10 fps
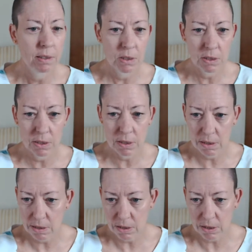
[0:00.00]

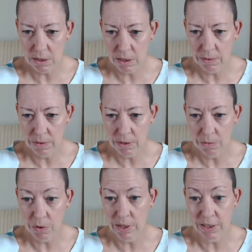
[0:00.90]
literally
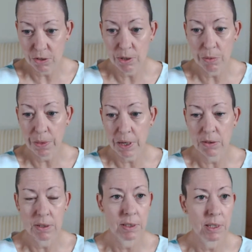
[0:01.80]

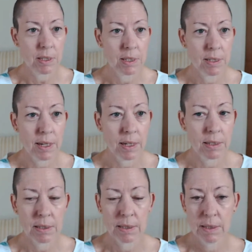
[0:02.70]

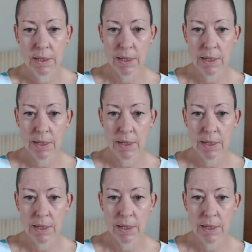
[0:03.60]
1,066.